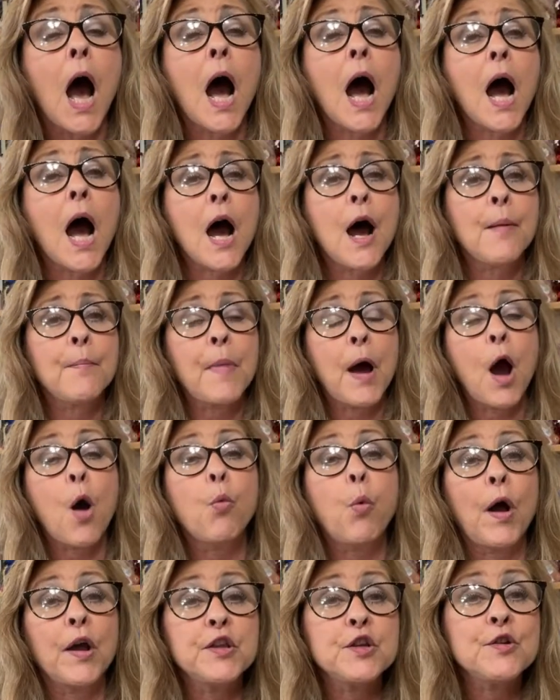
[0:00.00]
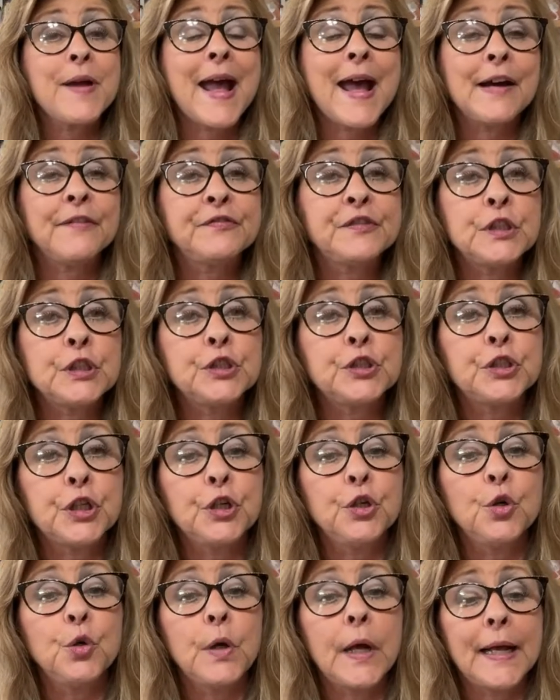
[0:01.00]
Um, what you have to
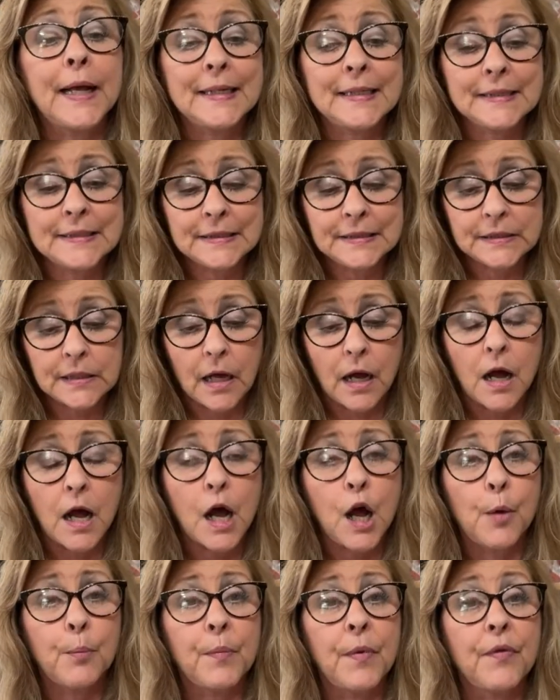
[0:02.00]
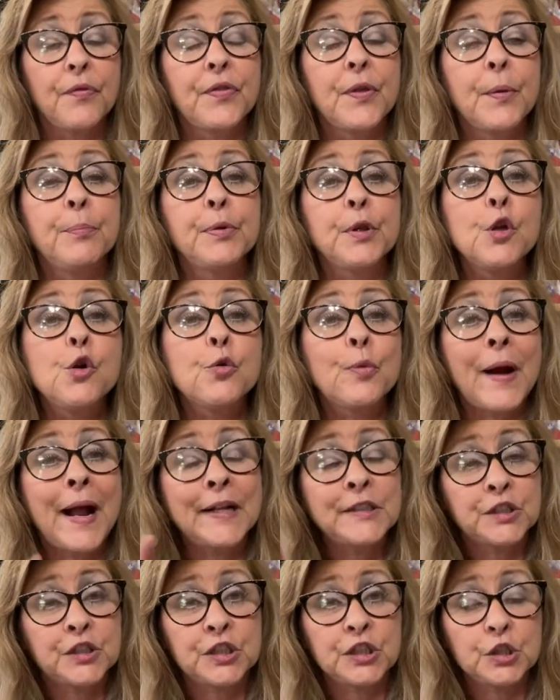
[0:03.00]
do is um, the blue
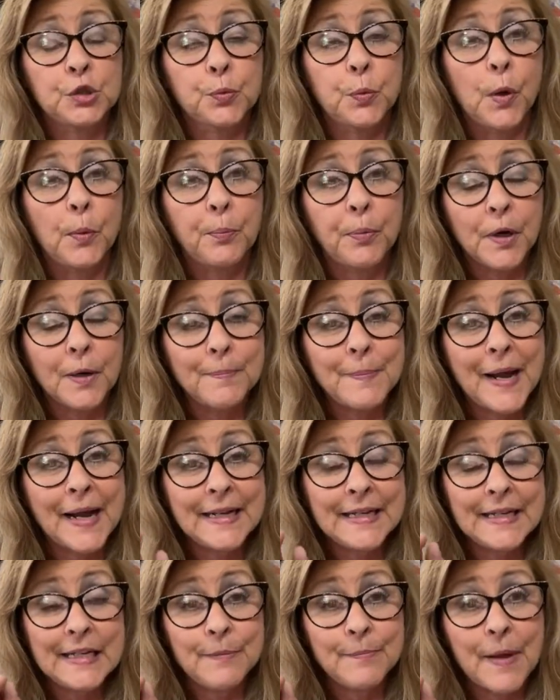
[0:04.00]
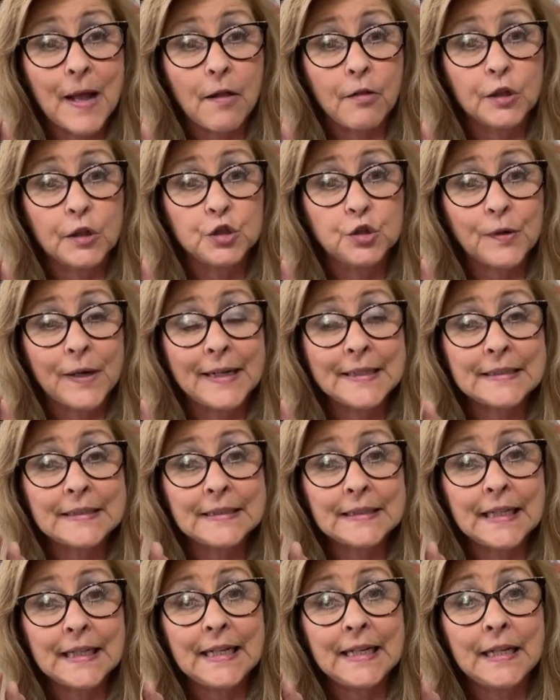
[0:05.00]
wrenches will put my email
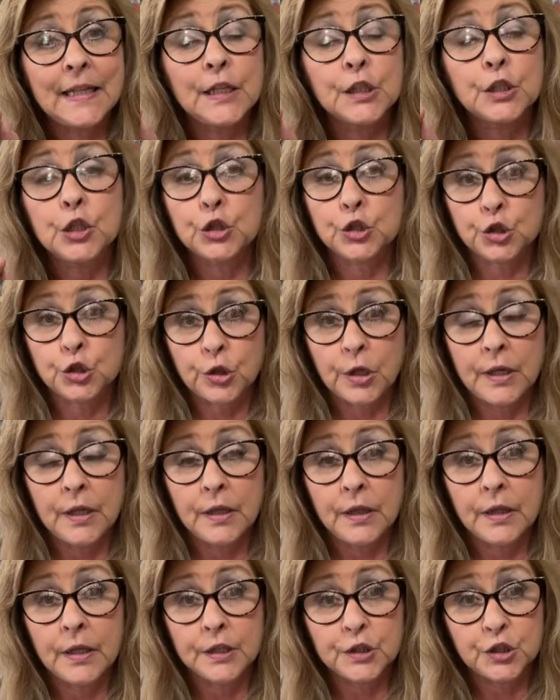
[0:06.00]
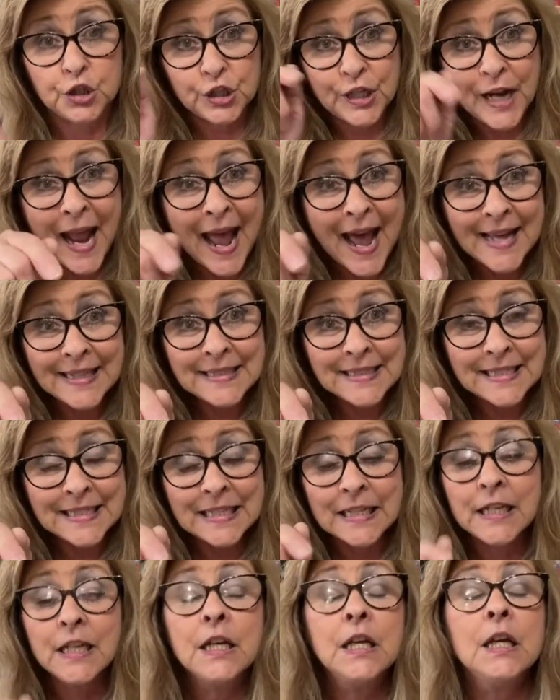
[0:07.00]
address in the in the chat.
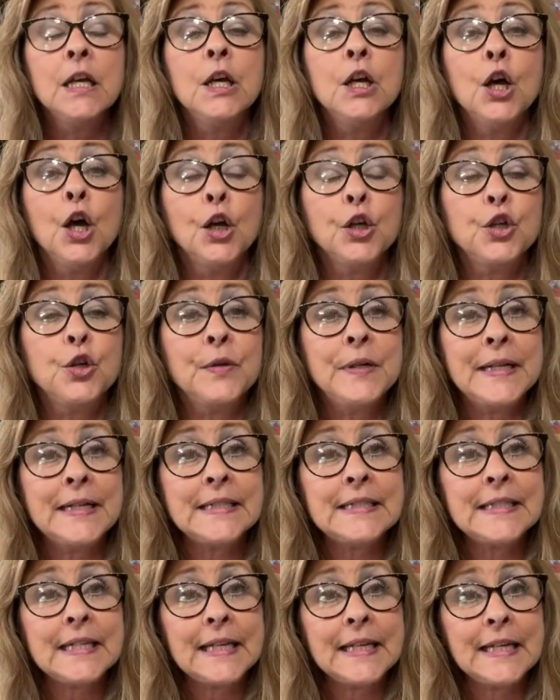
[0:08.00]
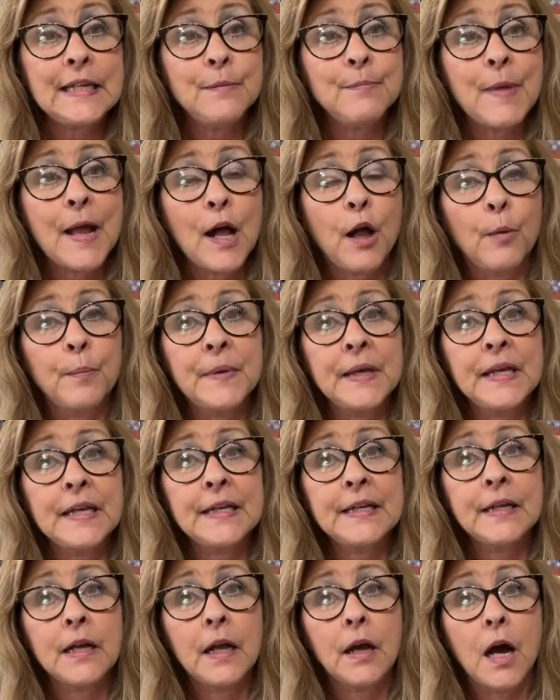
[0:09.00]
You need to email
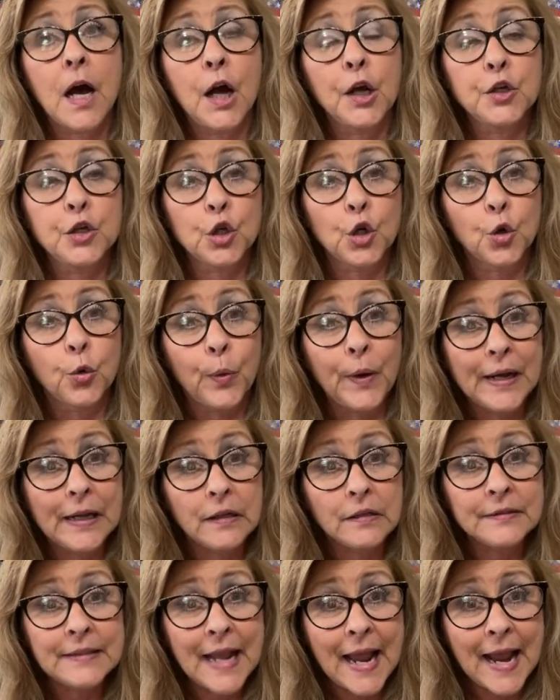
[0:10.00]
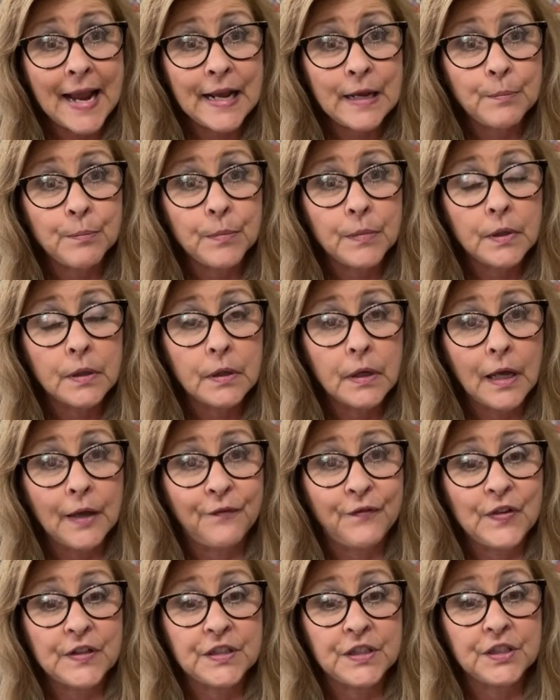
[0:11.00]
me uh, your real name
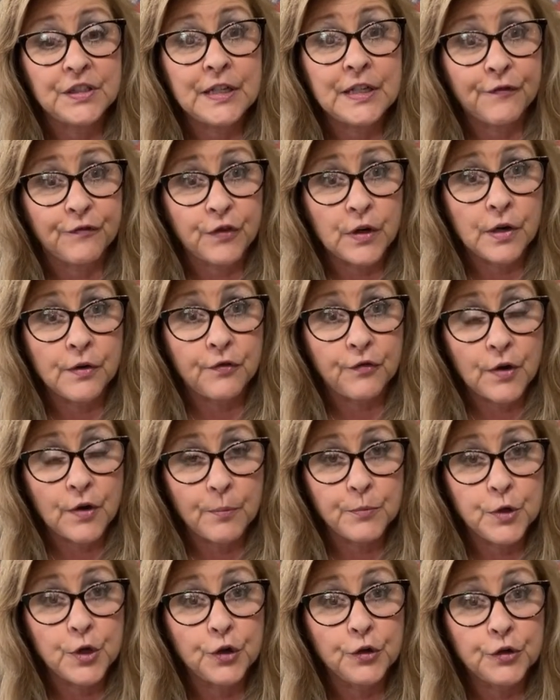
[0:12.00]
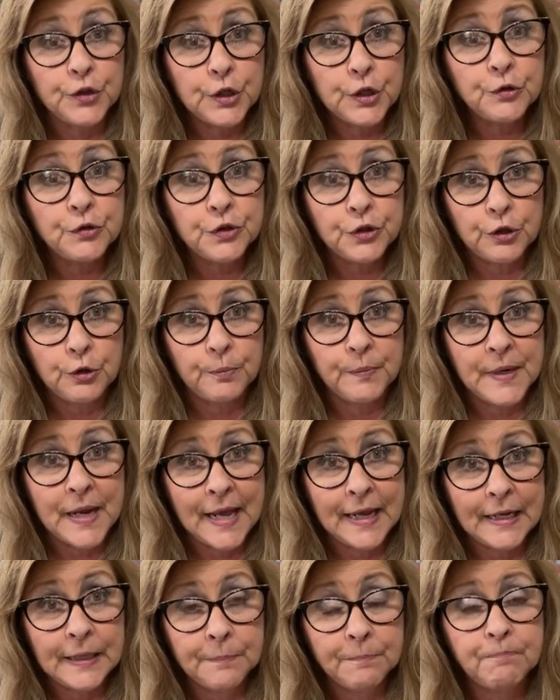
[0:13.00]
if it's different from your YouTube
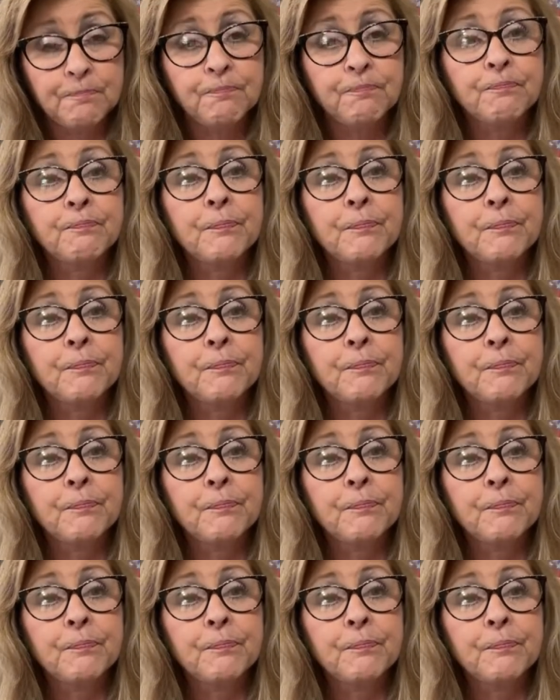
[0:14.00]
name,